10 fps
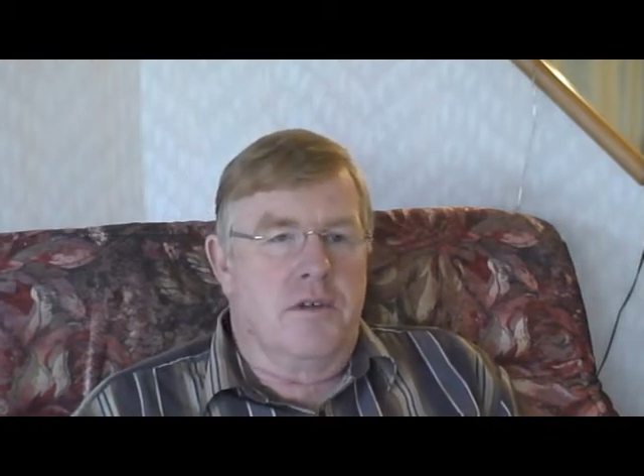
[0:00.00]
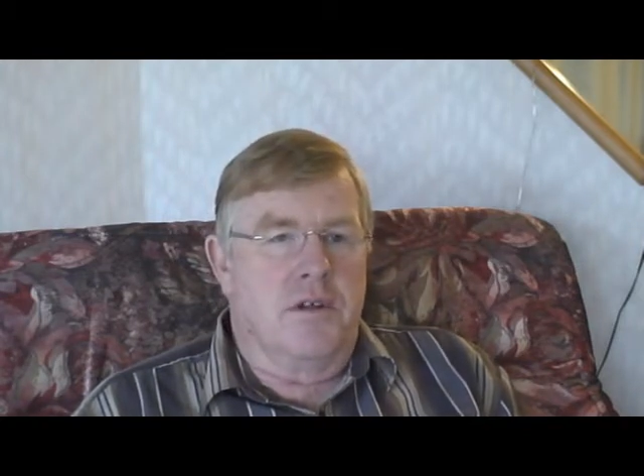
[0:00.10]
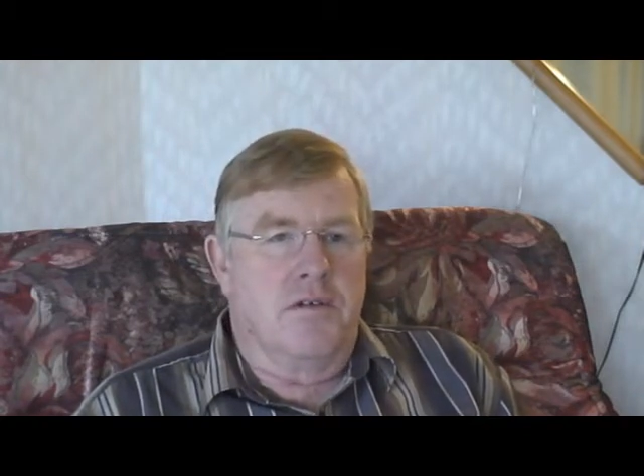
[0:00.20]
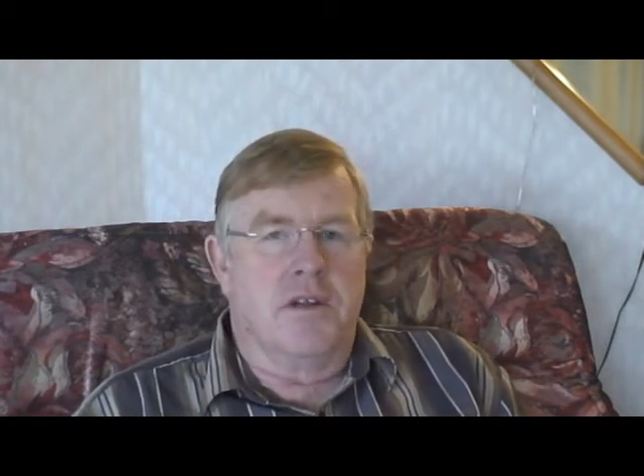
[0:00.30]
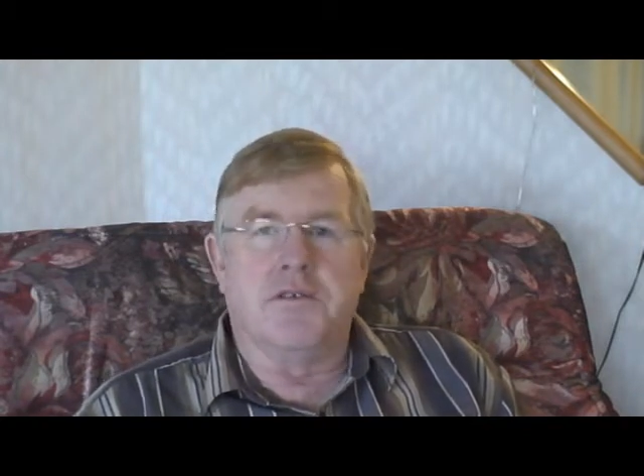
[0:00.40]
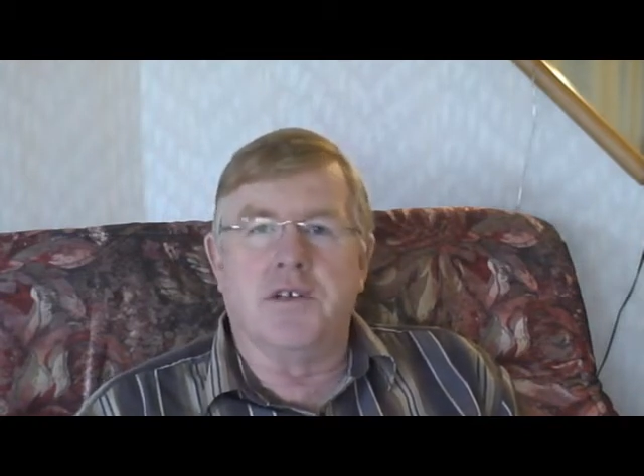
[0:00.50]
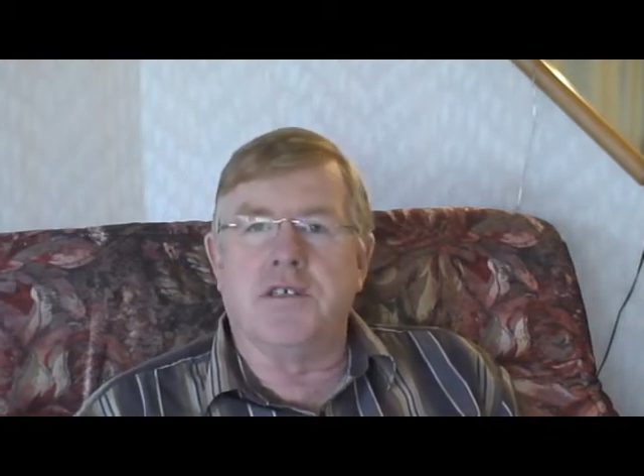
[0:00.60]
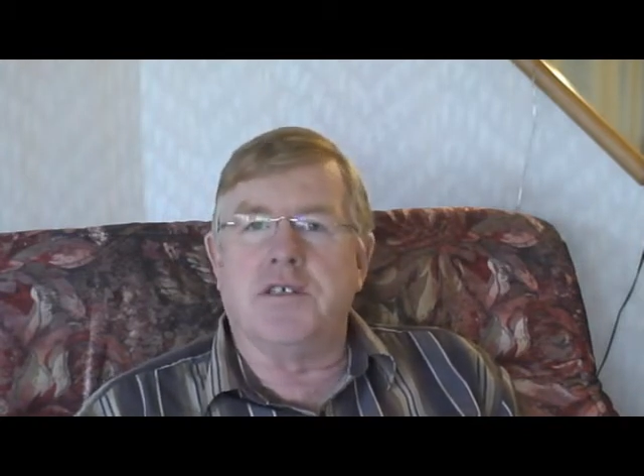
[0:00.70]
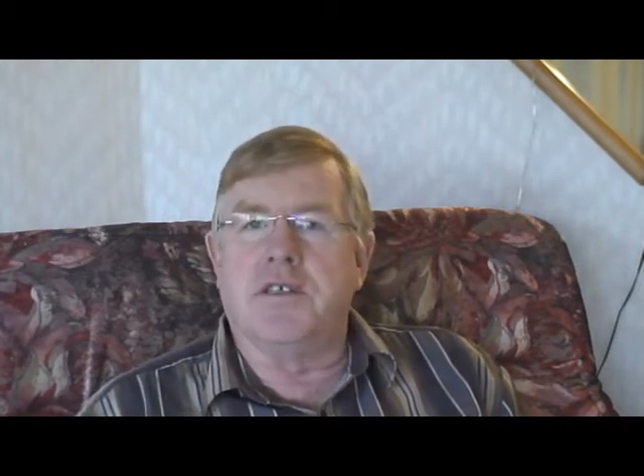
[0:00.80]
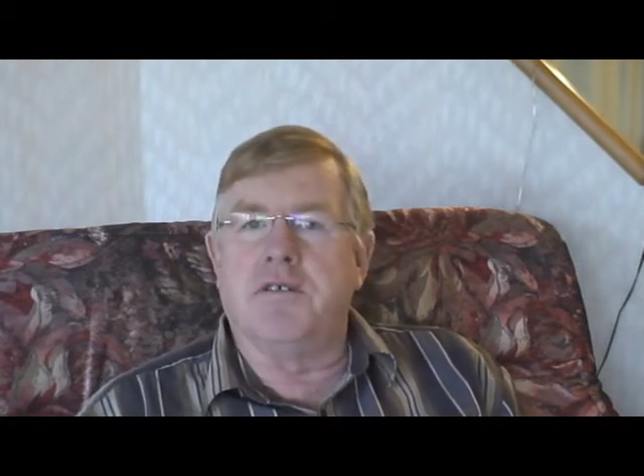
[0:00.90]
we were
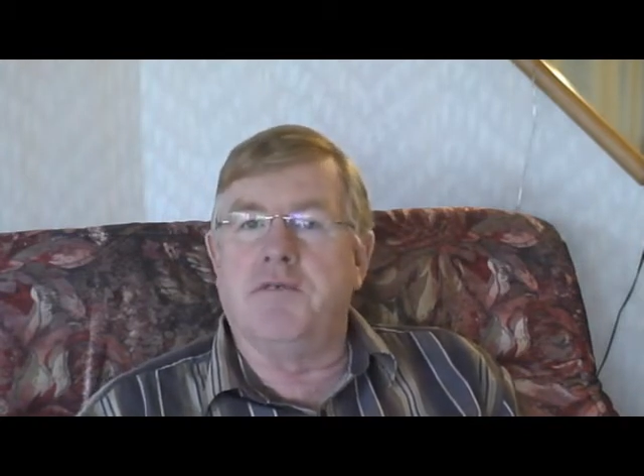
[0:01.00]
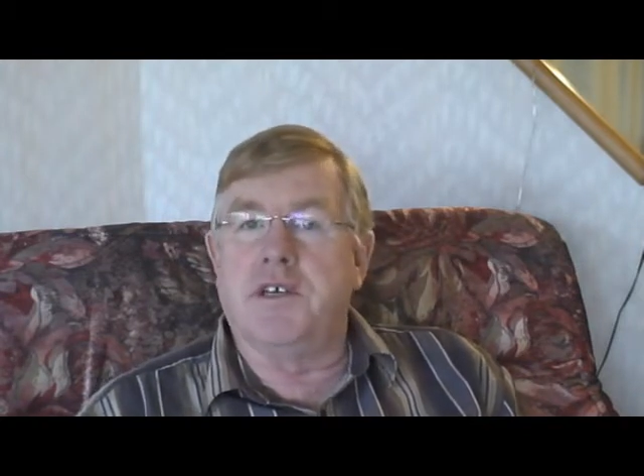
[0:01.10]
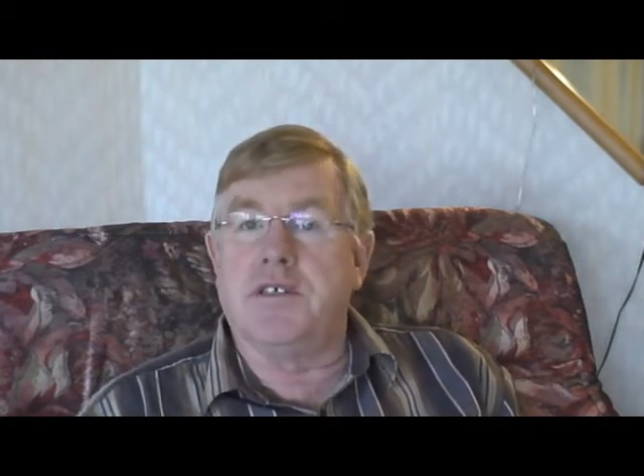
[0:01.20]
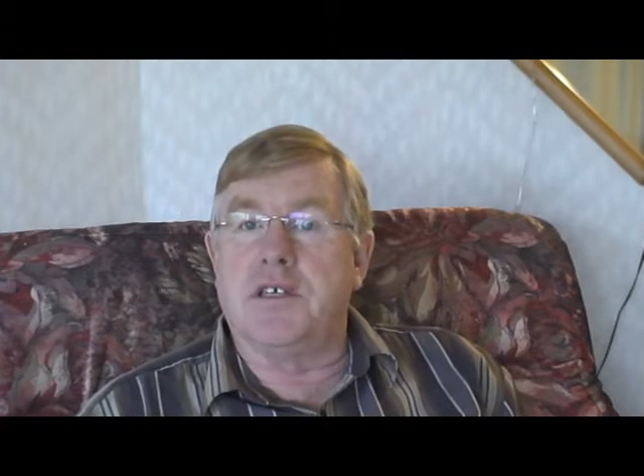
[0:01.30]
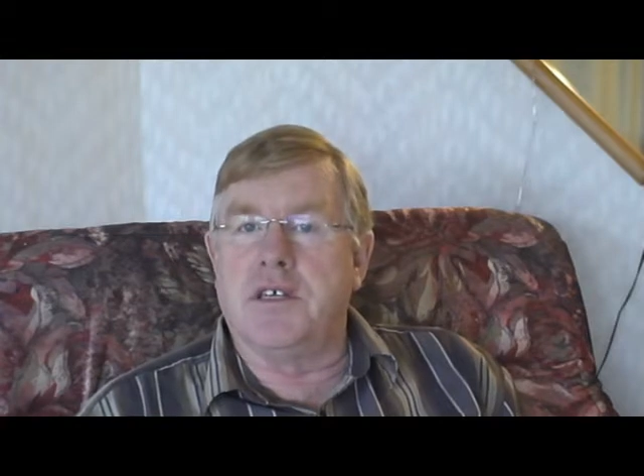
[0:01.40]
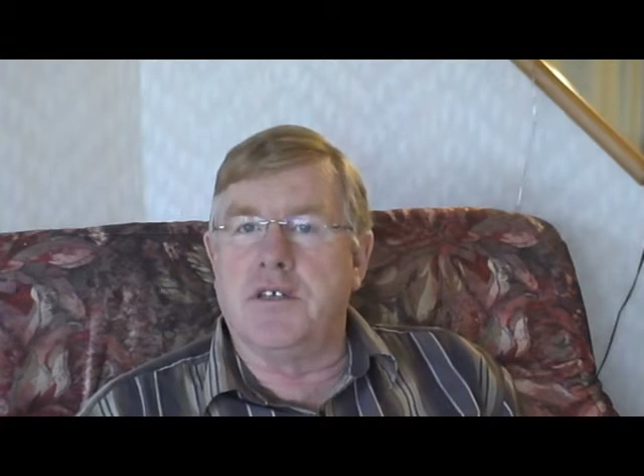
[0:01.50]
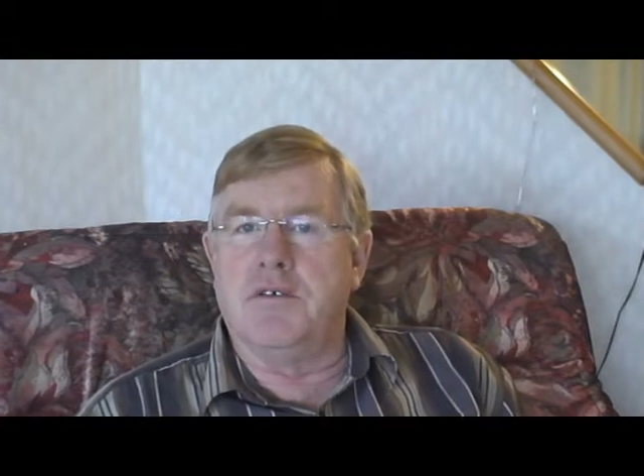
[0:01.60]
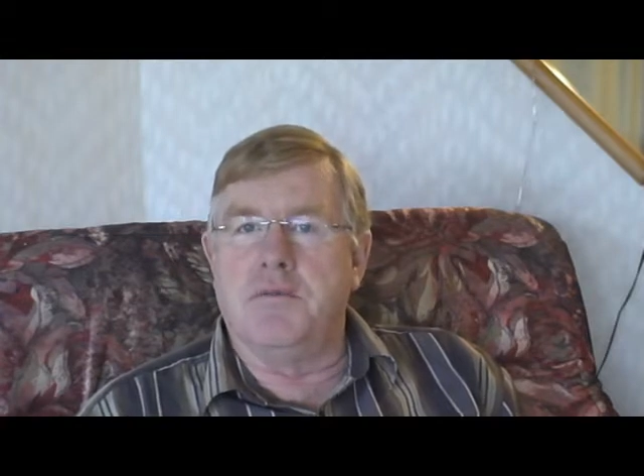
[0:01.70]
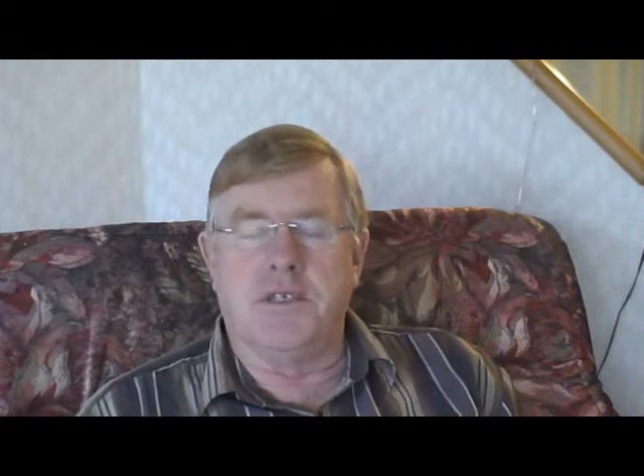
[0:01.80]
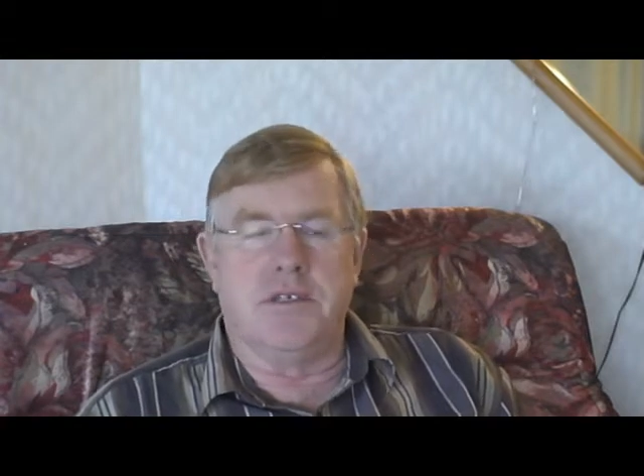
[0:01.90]
interested in investing in
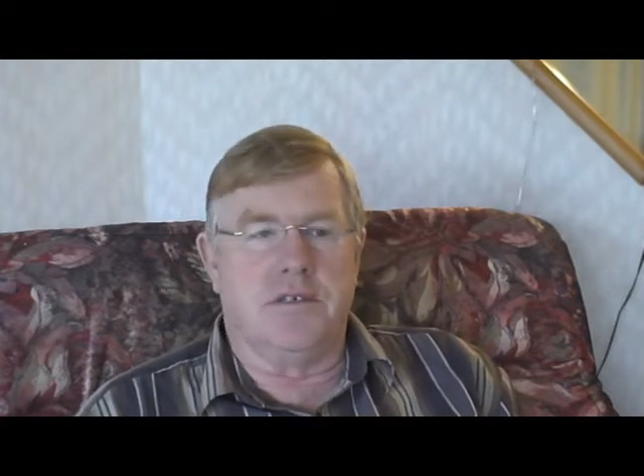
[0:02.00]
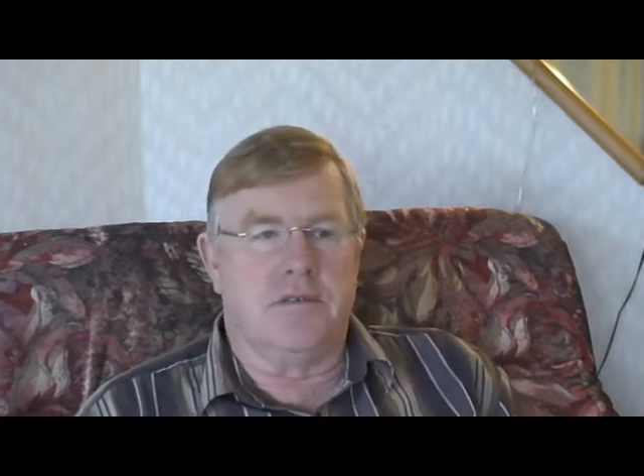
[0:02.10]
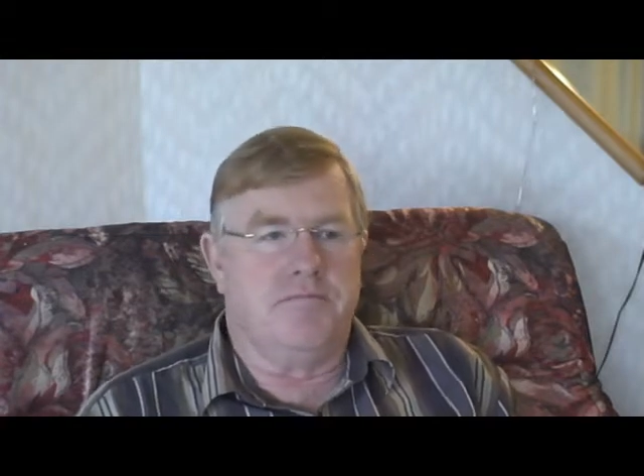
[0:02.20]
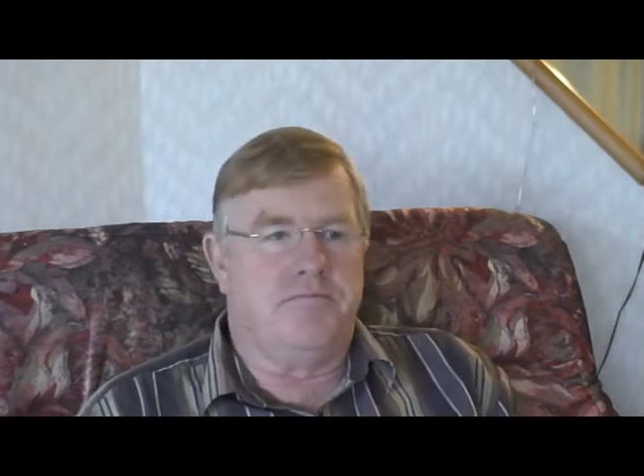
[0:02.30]
your business,